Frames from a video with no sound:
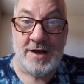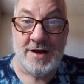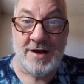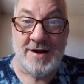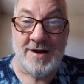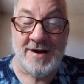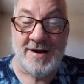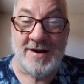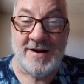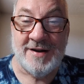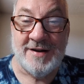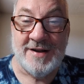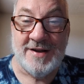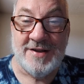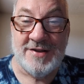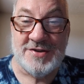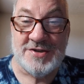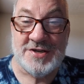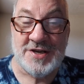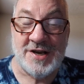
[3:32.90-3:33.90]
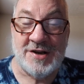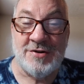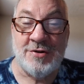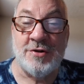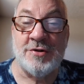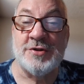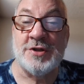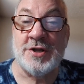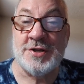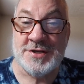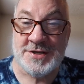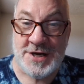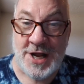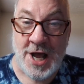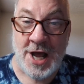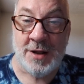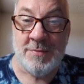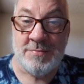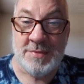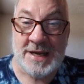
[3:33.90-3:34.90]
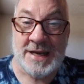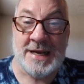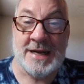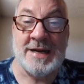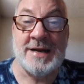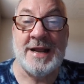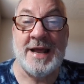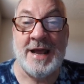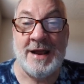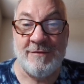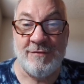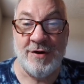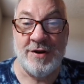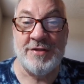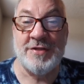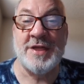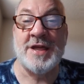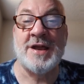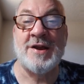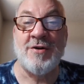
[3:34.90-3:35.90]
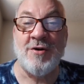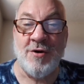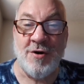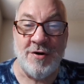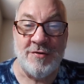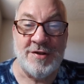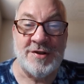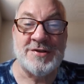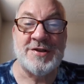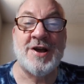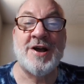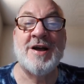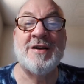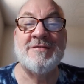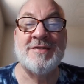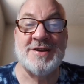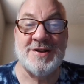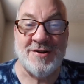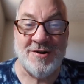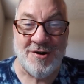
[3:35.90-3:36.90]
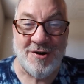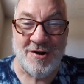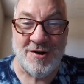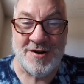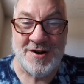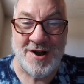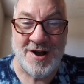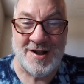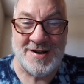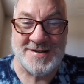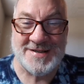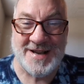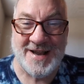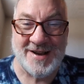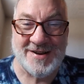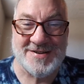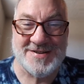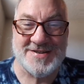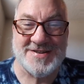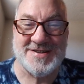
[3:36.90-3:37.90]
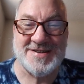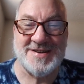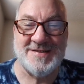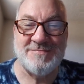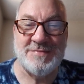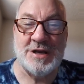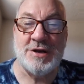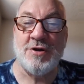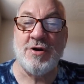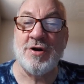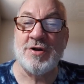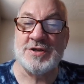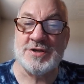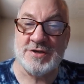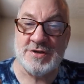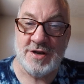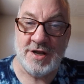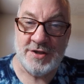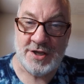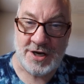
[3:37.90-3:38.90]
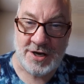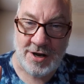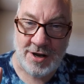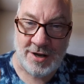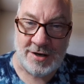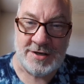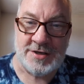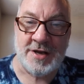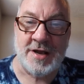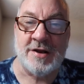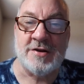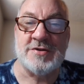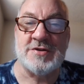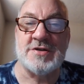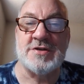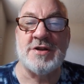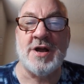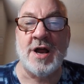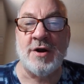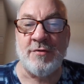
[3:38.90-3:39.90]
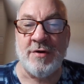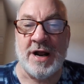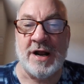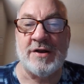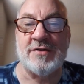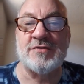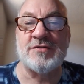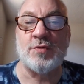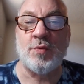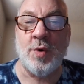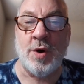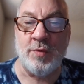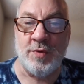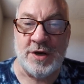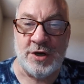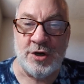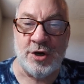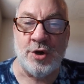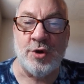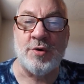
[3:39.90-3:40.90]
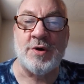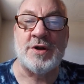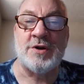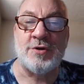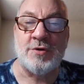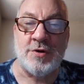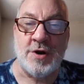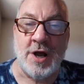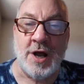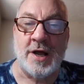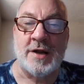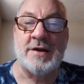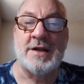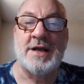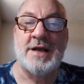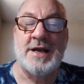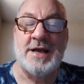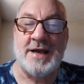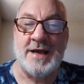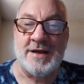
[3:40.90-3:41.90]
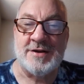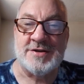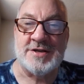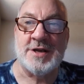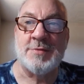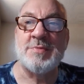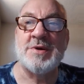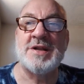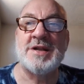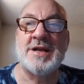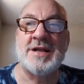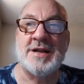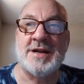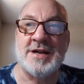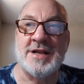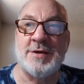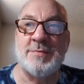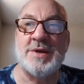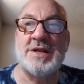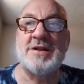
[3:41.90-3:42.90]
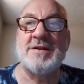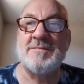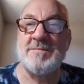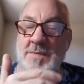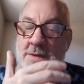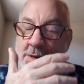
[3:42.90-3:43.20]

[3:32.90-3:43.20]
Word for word: uh, signal does not mean everything all the time in all contexts because the context directs what we do and do not exhibit and inhibit.